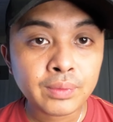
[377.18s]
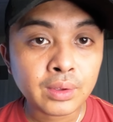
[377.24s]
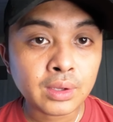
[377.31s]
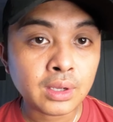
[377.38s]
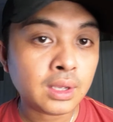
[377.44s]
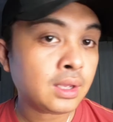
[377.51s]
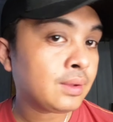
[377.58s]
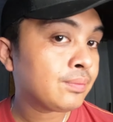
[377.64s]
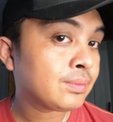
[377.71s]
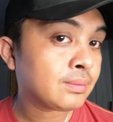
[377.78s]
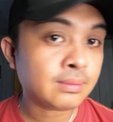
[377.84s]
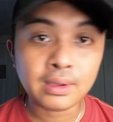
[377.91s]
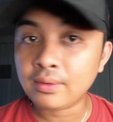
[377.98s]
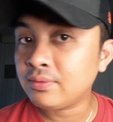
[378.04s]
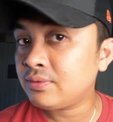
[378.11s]
Okay,
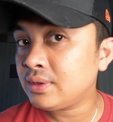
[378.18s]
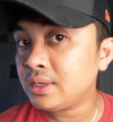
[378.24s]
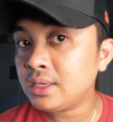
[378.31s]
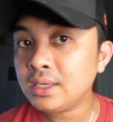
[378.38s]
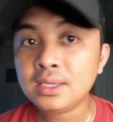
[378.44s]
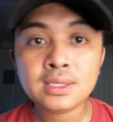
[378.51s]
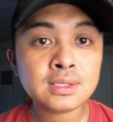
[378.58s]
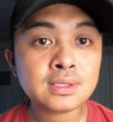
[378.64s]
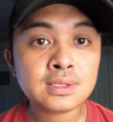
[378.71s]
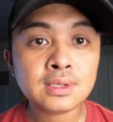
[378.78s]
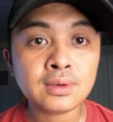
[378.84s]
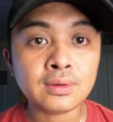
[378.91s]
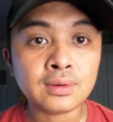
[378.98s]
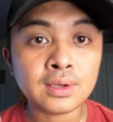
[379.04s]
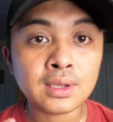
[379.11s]
my face.
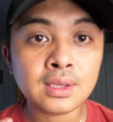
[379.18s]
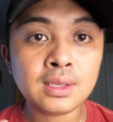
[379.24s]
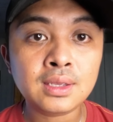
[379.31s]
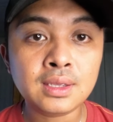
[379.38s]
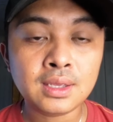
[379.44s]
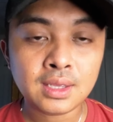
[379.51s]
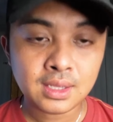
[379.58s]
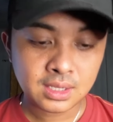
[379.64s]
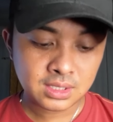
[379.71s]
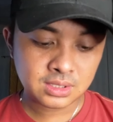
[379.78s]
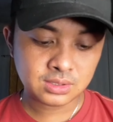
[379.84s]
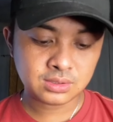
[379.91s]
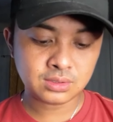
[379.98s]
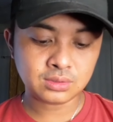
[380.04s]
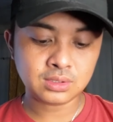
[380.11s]
Okay,
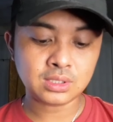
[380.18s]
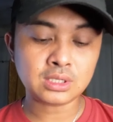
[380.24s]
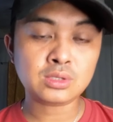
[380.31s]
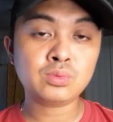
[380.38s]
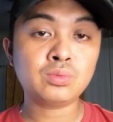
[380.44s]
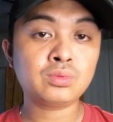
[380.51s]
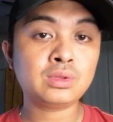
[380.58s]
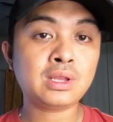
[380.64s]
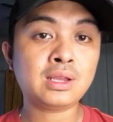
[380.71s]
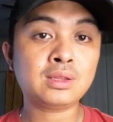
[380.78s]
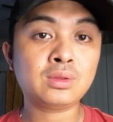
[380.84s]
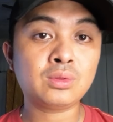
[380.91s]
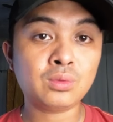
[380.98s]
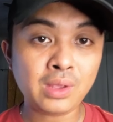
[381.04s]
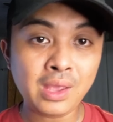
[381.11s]
so just that
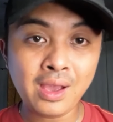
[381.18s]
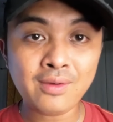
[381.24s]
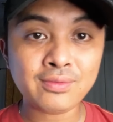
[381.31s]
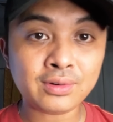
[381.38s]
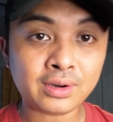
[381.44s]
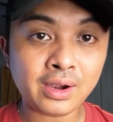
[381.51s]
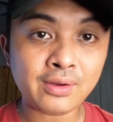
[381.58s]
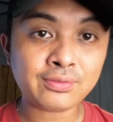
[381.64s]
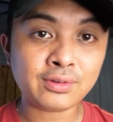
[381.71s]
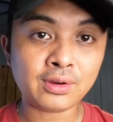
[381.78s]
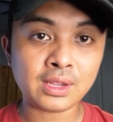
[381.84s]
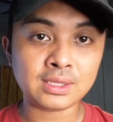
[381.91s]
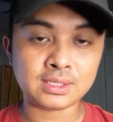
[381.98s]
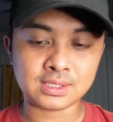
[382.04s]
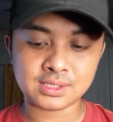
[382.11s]
we have a
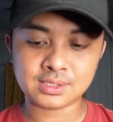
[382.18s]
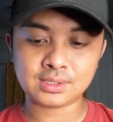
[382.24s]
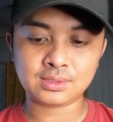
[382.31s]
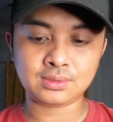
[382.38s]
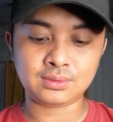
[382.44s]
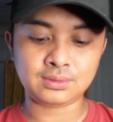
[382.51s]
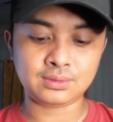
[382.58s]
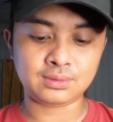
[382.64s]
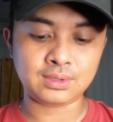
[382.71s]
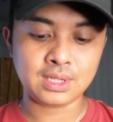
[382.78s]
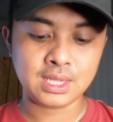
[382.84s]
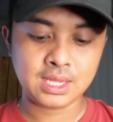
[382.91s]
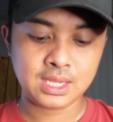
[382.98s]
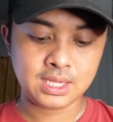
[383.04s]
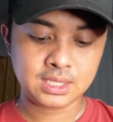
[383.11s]
reference to
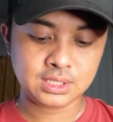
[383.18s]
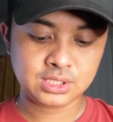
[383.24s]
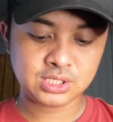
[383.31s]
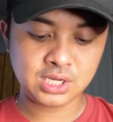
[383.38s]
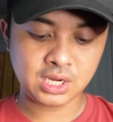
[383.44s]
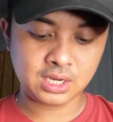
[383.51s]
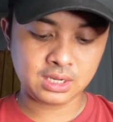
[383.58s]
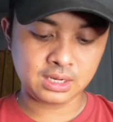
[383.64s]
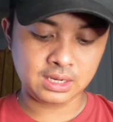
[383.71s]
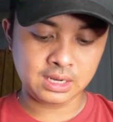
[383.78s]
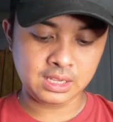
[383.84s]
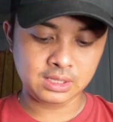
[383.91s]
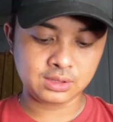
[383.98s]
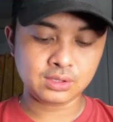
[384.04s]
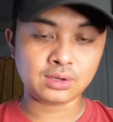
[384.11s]
check
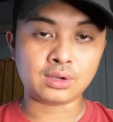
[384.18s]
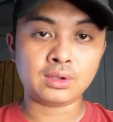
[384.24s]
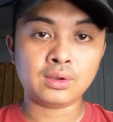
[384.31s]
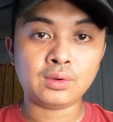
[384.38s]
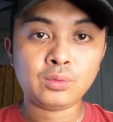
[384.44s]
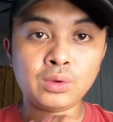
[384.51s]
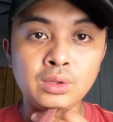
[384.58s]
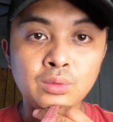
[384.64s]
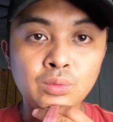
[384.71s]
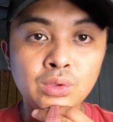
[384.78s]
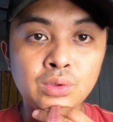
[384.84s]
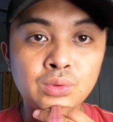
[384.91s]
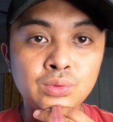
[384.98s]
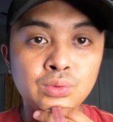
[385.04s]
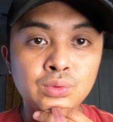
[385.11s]
later when we
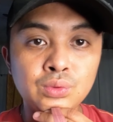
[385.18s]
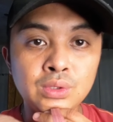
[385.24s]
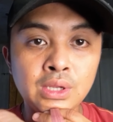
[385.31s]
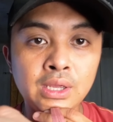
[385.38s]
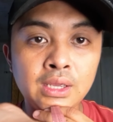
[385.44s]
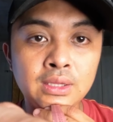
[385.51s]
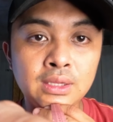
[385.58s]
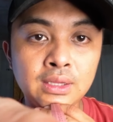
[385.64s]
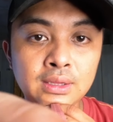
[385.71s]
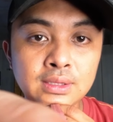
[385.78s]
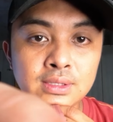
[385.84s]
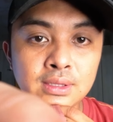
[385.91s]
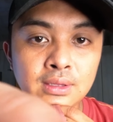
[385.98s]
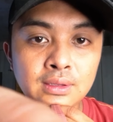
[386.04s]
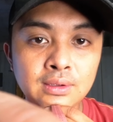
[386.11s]
do the edit.
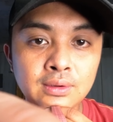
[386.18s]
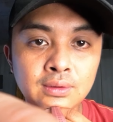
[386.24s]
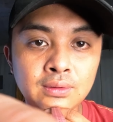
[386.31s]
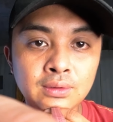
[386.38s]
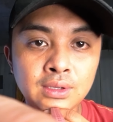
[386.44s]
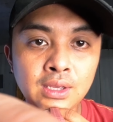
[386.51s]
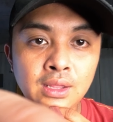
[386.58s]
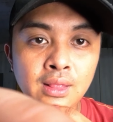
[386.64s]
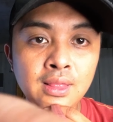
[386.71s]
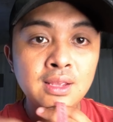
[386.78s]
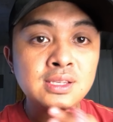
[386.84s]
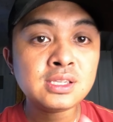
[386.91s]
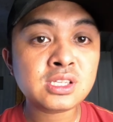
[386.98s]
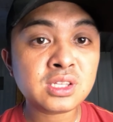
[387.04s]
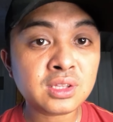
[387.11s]
Okay,
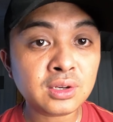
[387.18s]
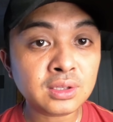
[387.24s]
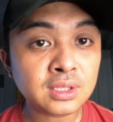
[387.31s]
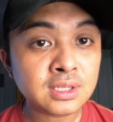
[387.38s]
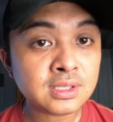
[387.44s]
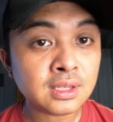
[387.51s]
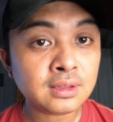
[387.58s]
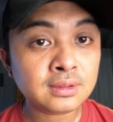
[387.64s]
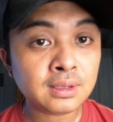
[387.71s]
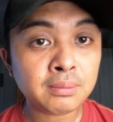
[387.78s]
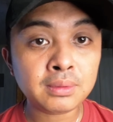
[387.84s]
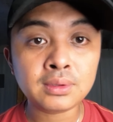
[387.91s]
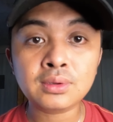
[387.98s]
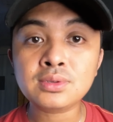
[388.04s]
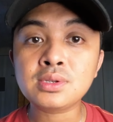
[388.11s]
this is 30
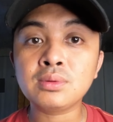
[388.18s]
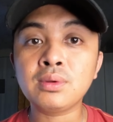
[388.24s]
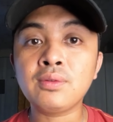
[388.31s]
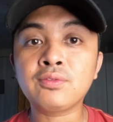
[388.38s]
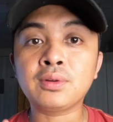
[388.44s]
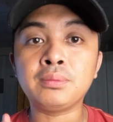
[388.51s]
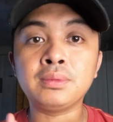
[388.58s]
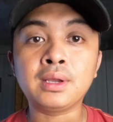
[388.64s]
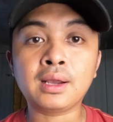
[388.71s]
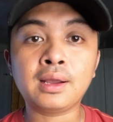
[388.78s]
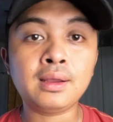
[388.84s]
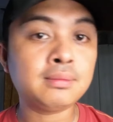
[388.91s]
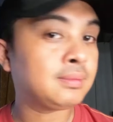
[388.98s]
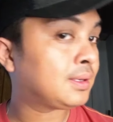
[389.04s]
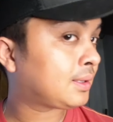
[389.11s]
centimeters away from the
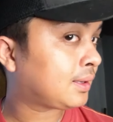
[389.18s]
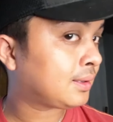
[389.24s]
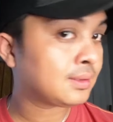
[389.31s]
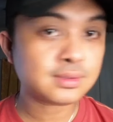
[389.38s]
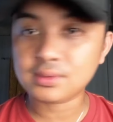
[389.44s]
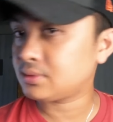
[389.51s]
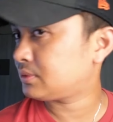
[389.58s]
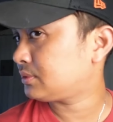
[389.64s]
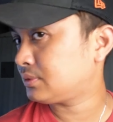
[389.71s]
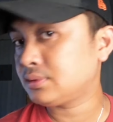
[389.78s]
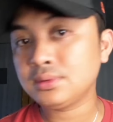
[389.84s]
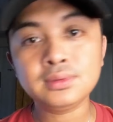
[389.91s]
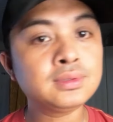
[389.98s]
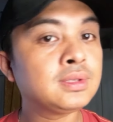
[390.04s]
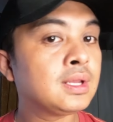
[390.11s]
camera, so
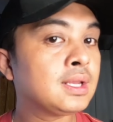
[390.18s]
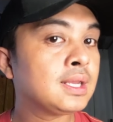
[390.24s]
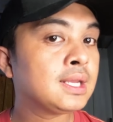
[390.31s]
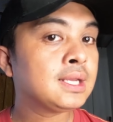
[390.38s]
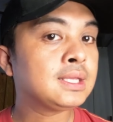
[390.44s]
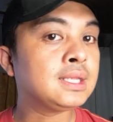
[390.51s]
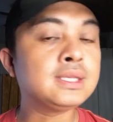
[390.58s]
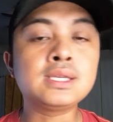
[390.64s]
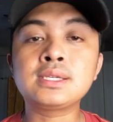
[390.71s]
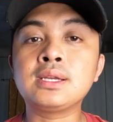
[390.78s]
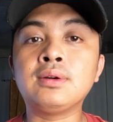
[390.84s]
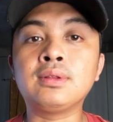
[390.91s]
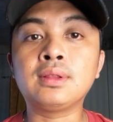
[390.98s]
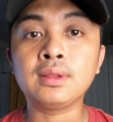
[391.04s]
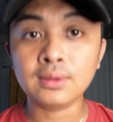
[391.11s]
this is how
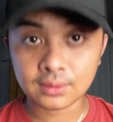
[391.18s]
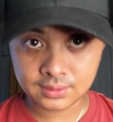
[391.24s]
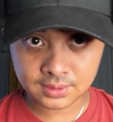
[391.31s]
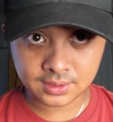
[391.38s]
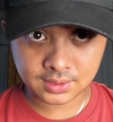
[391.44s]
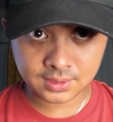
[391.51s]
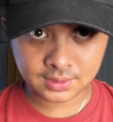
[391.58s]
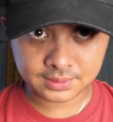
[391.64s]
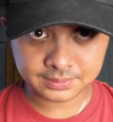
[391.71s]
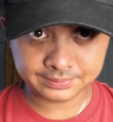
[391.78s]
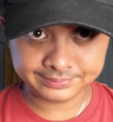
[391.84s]
it looks.